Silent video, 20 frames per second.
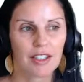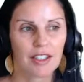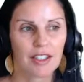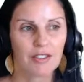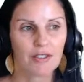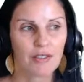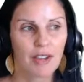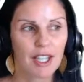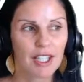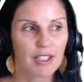The
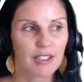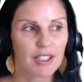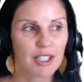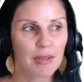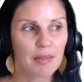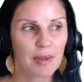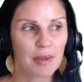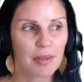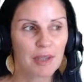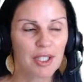final
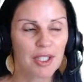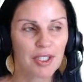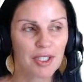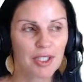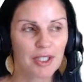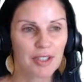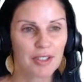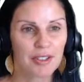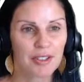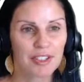tip I'm going to show
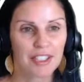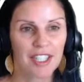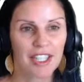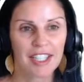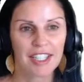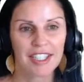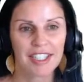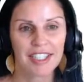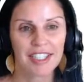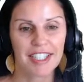you in
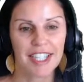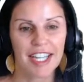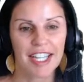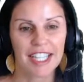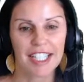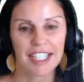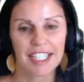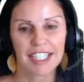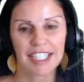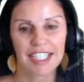today's
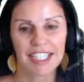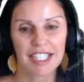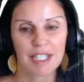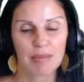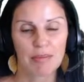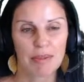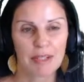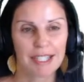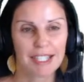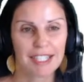Tech Tip
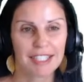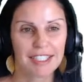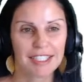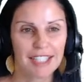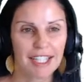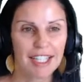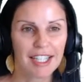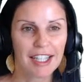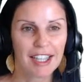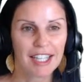in a
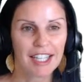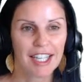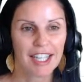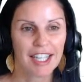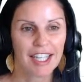Tenth